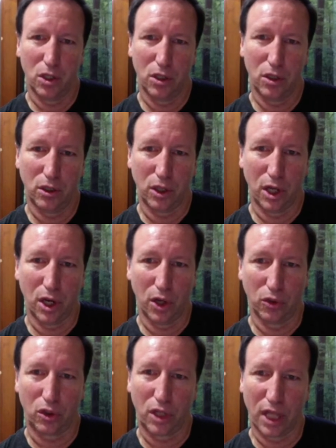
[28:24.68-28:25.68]
you know,
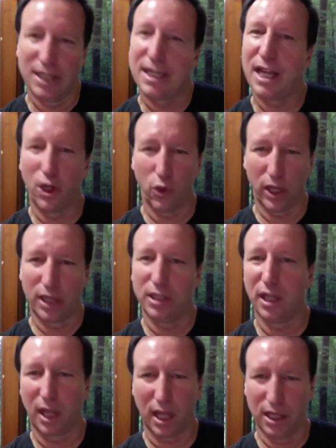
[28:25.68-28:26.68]
continuing
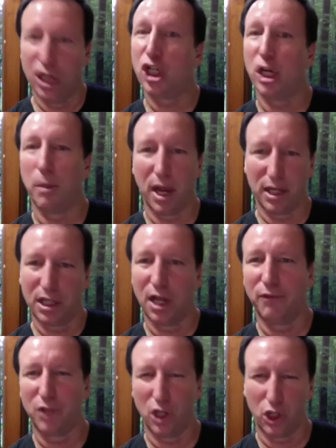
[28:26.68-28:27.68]
to condition
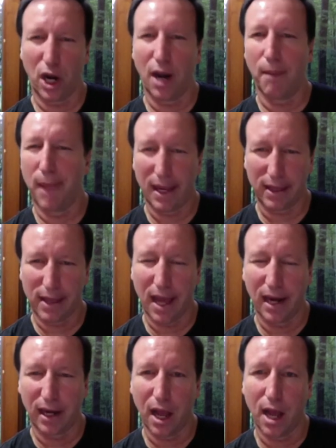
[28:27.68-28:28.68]
myself to try to make that
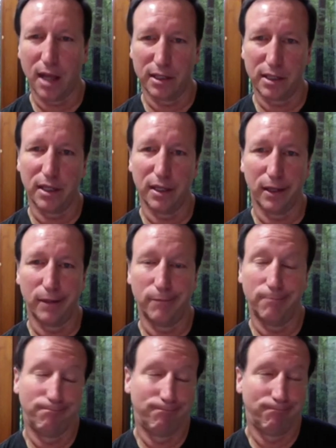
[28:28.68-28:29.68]
a constant,
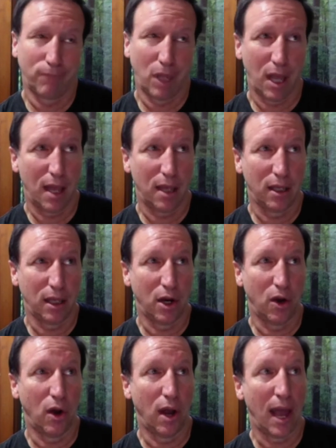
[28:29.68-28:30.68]
you
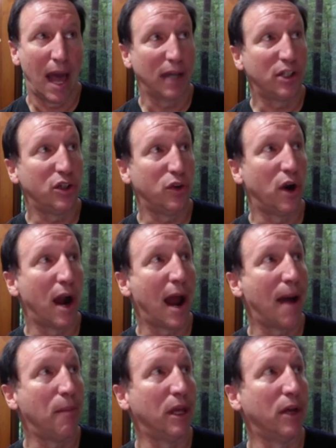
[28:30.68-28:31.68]
know, attitude or
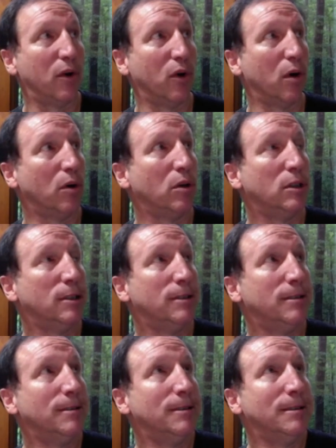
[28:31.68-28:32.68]
habit or
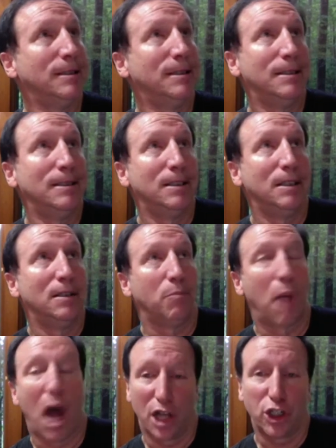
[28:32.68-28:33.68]

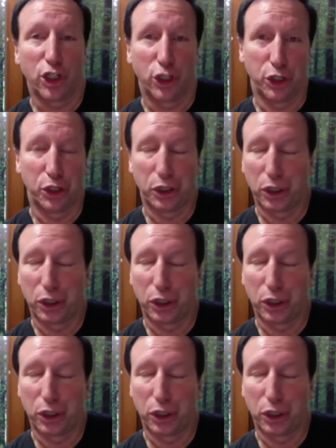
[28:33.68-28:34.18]
posture.